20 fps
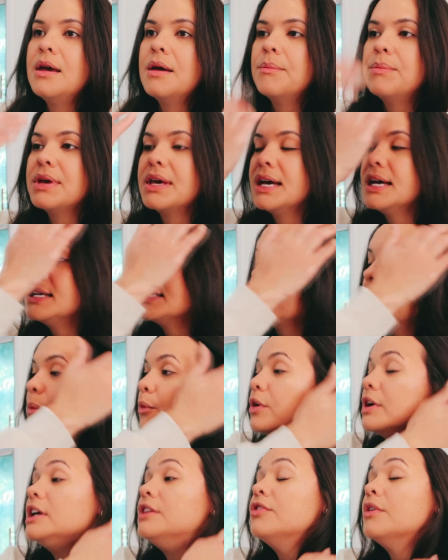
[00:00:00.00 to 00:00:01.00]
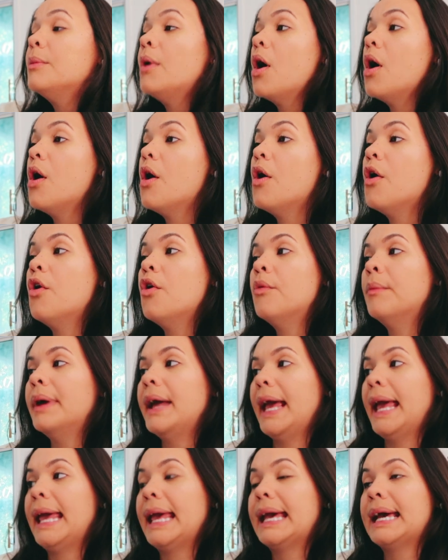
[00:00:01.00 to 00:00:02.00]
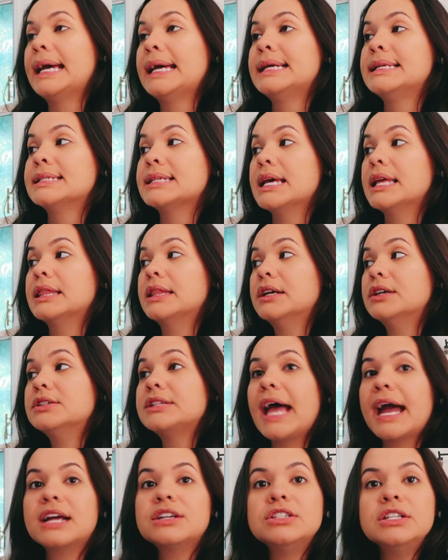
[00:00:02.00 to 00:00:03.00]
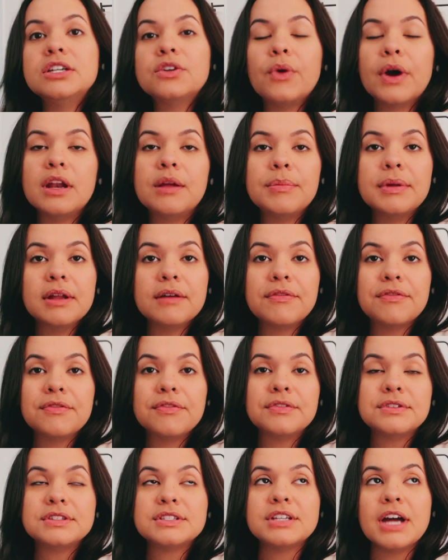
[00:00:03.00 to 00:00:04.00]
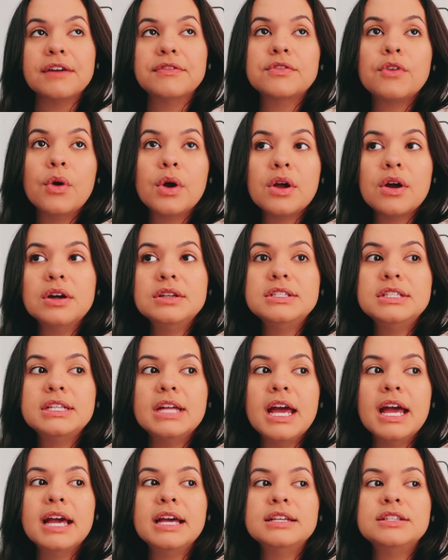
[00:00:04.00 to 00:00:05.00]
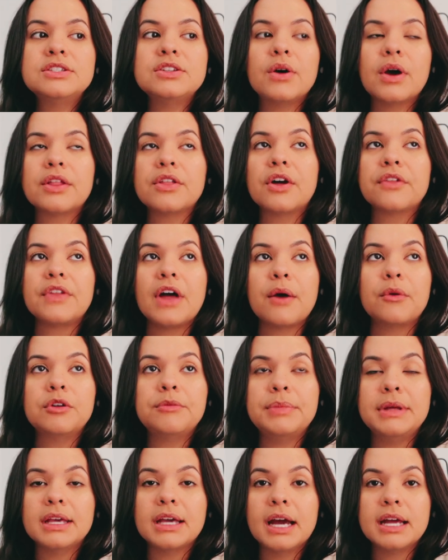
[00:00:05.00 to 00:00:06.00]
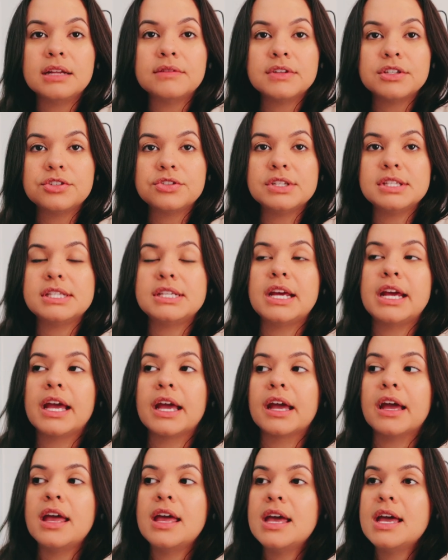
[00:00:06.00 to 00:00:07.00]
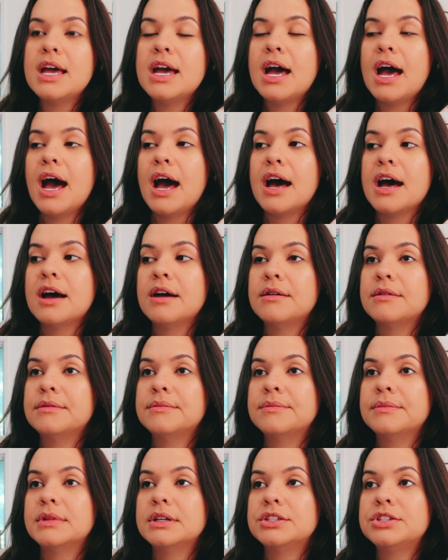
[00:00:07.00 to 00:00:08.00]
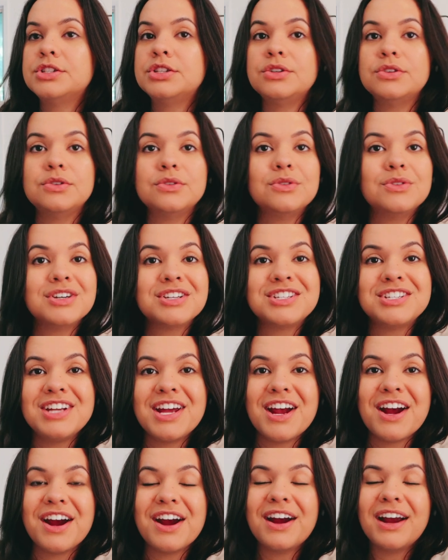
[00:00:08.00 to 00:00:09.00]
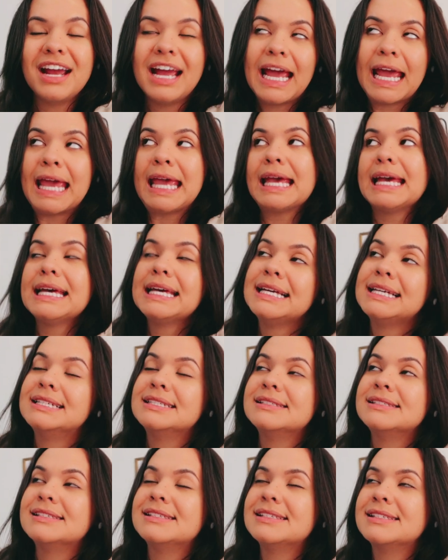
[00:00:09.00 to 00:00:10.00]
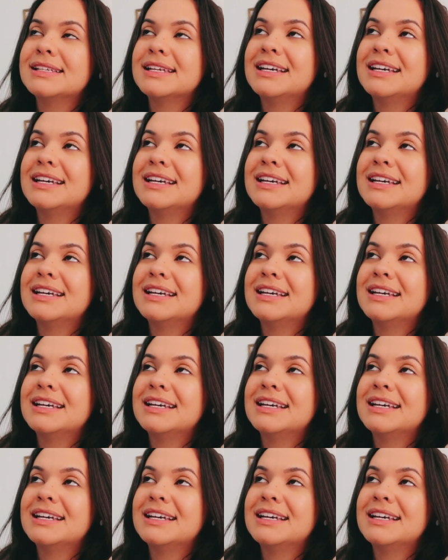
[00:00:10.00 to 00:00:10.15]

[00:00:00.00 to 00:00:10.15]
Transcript: because I'm working from home and there's actually quite a bit of stuff going on today so I thought that would be kind of interesting um, to share and